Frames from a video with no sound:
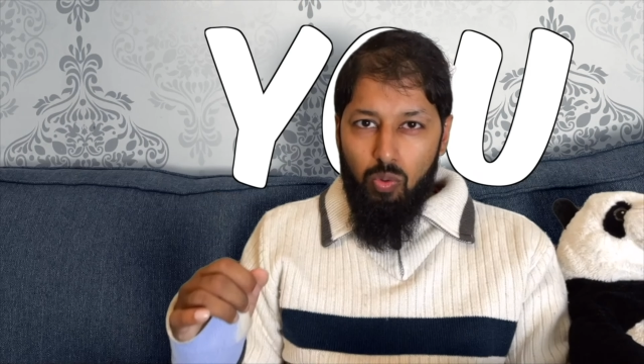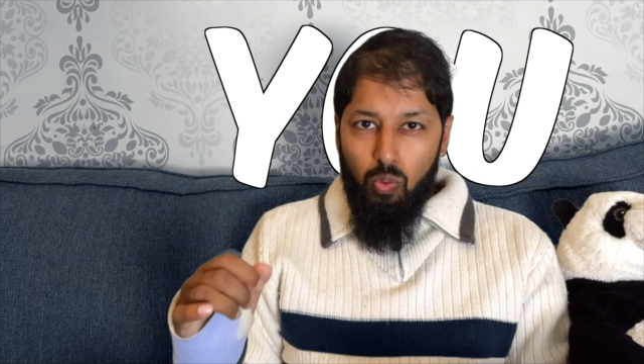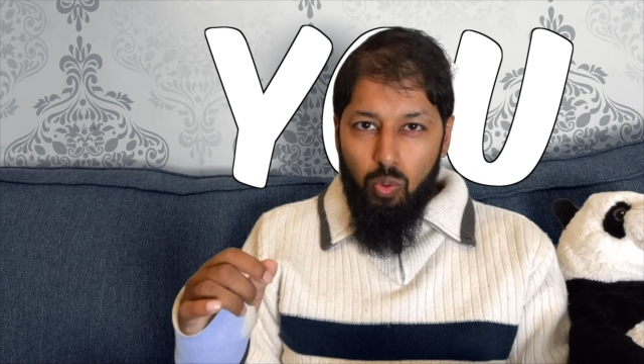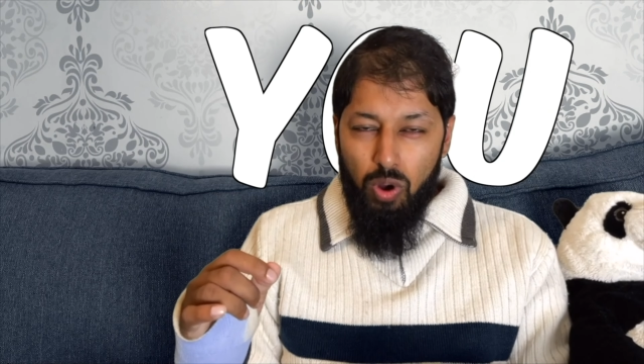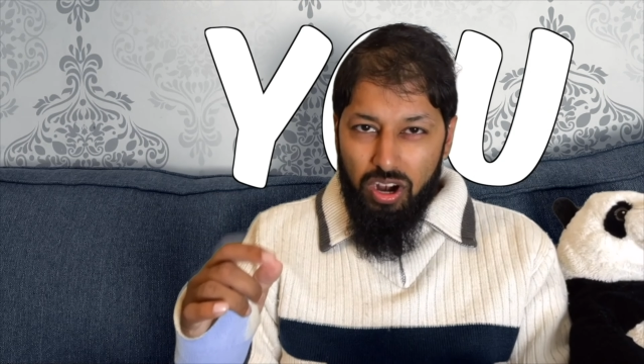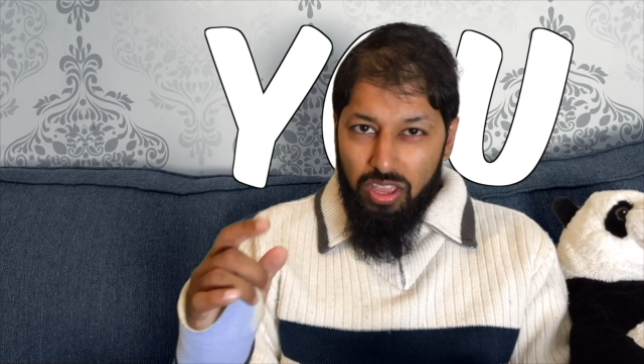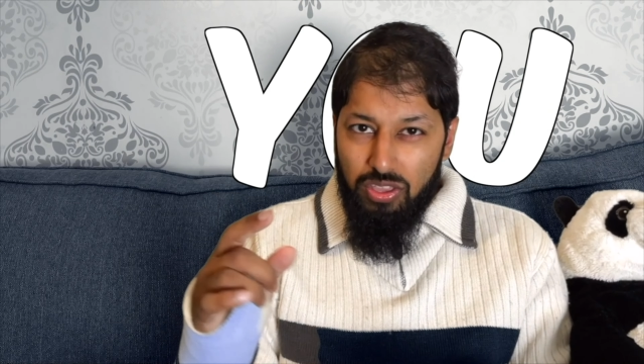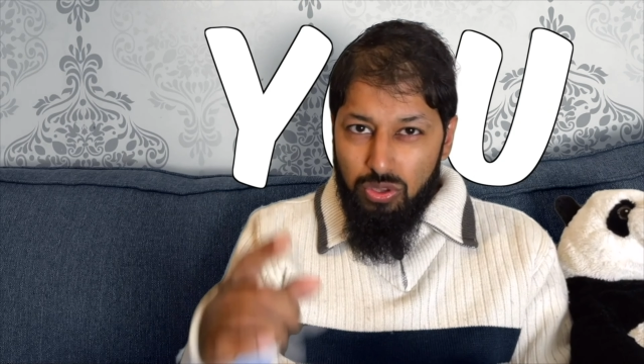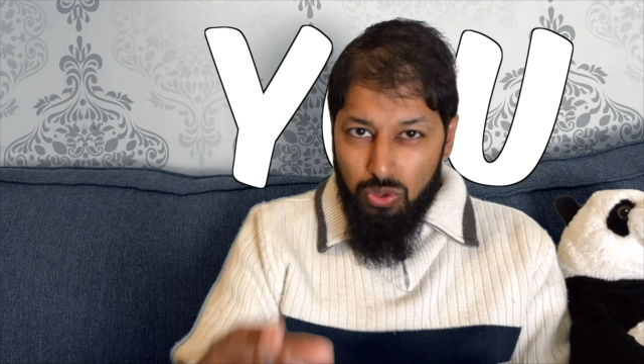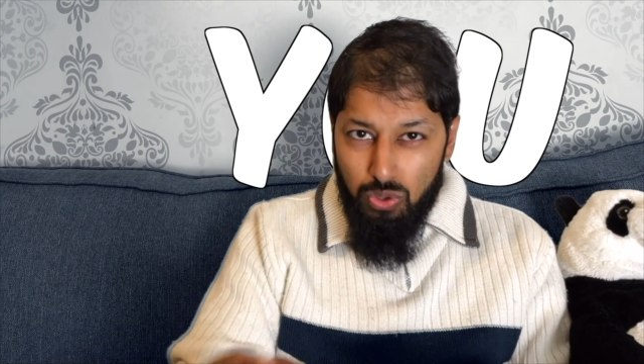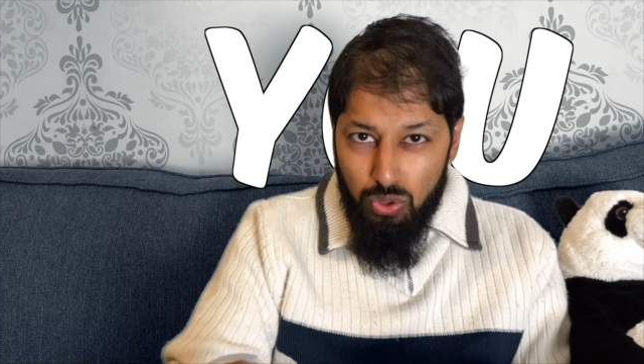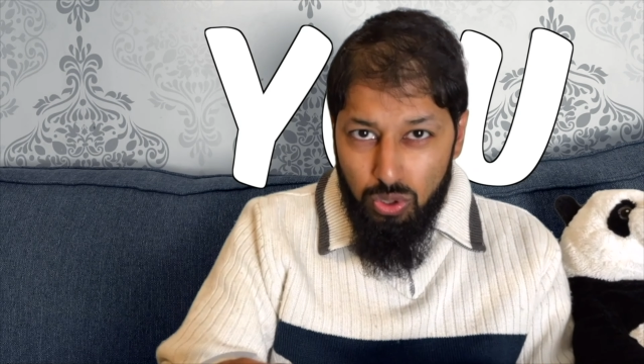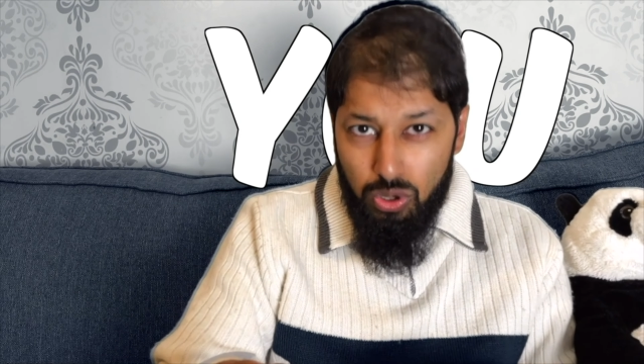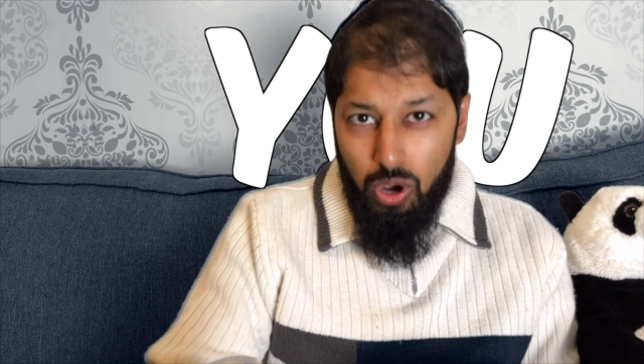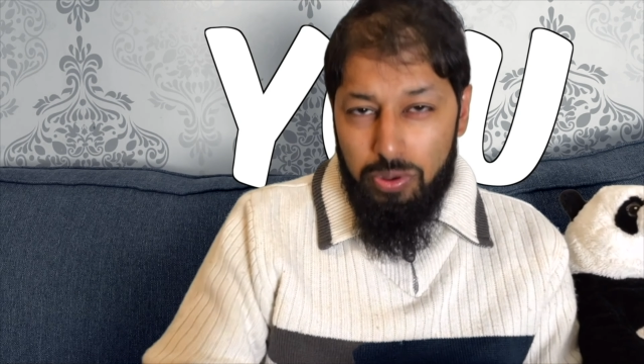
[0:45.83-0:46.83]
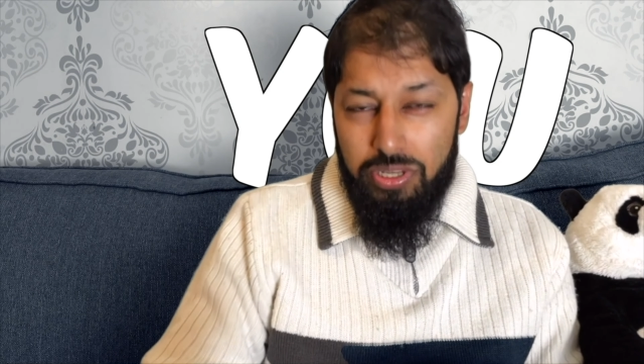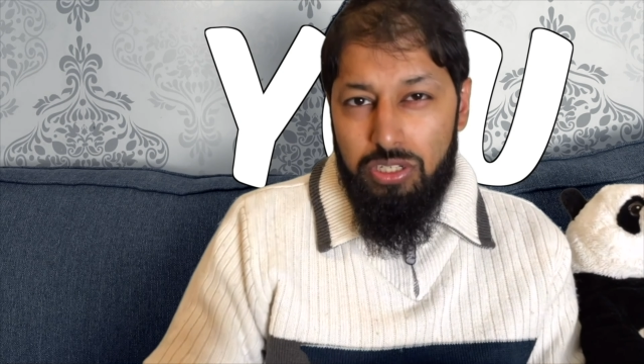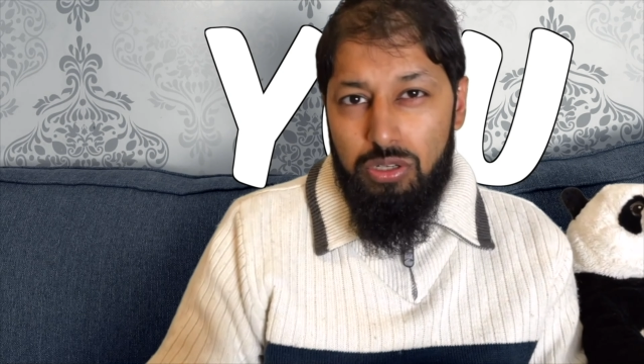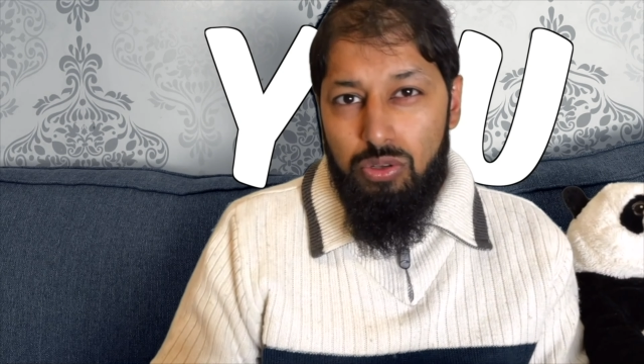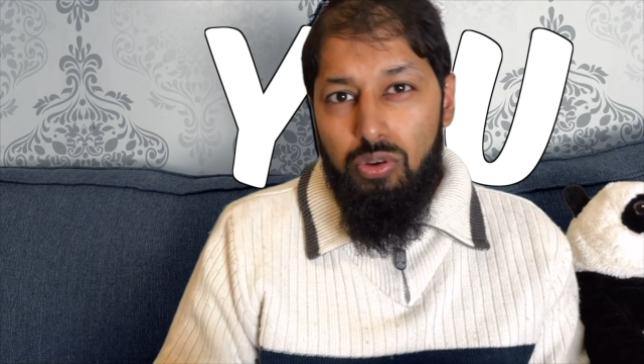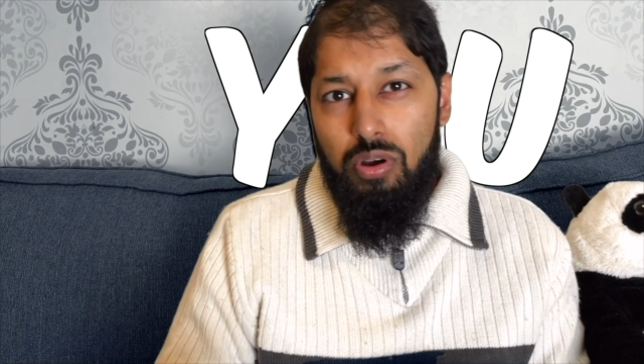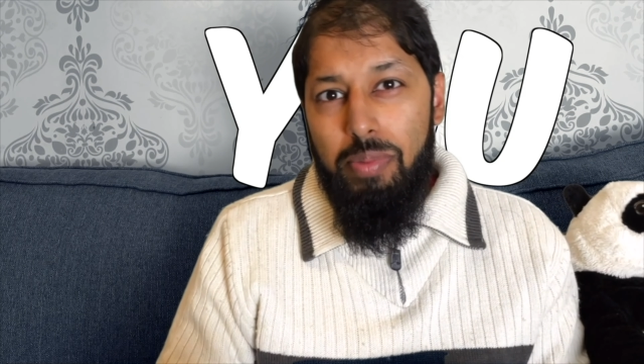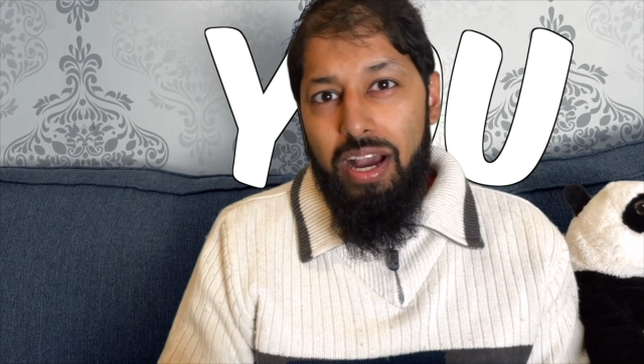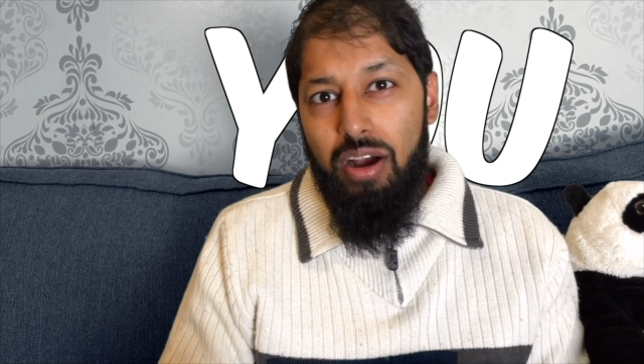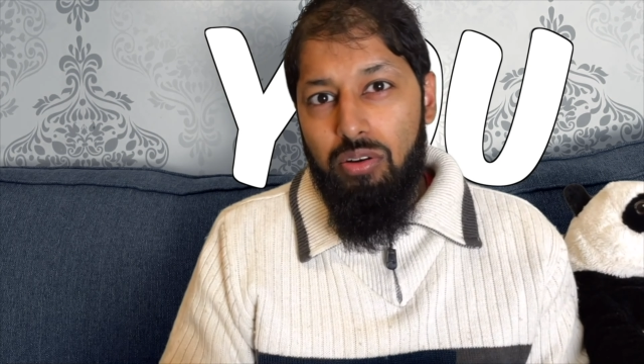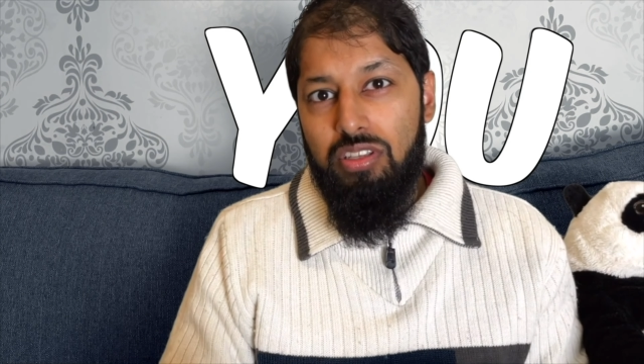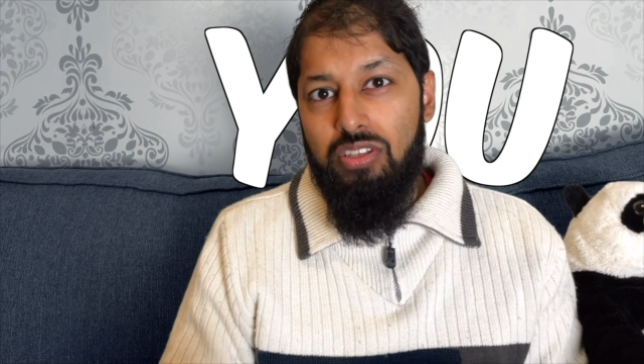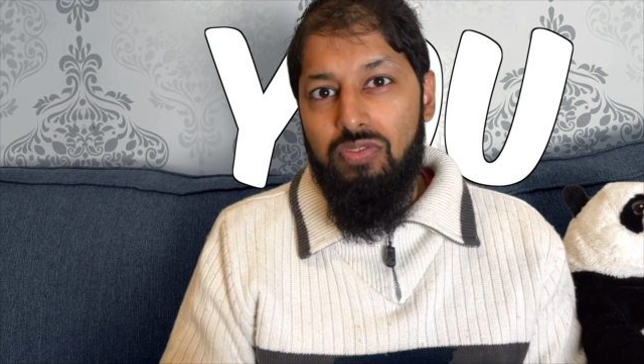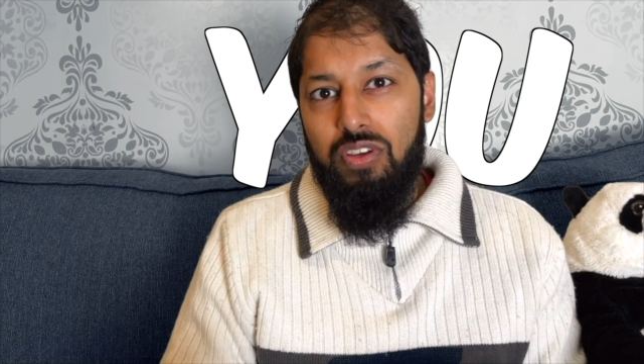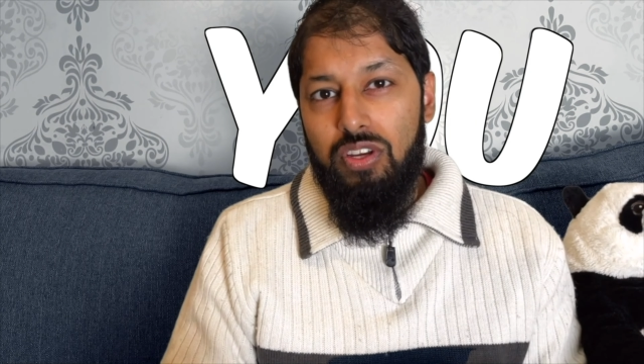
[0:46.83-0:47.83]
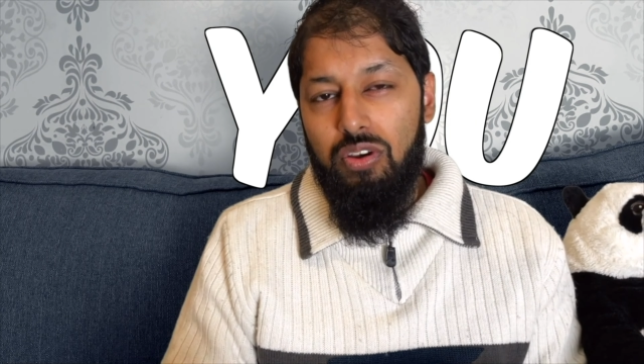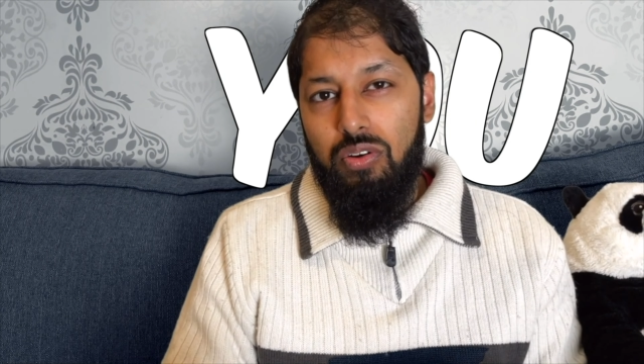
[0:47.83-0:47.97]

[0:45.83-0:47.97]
What are you going to do about this video?